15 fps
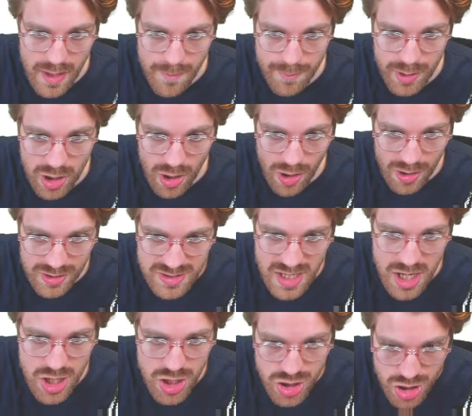because
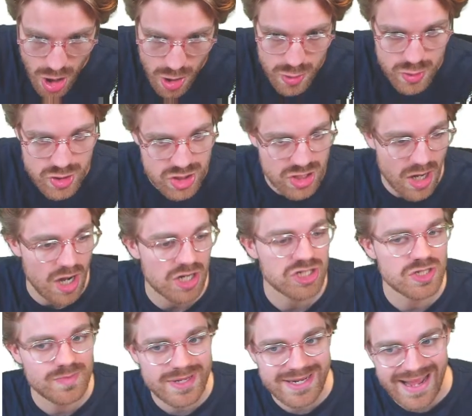no starch has
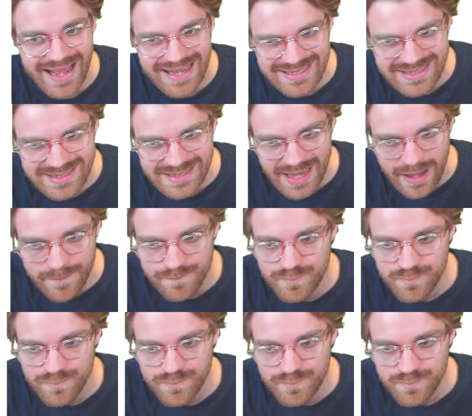been added yet.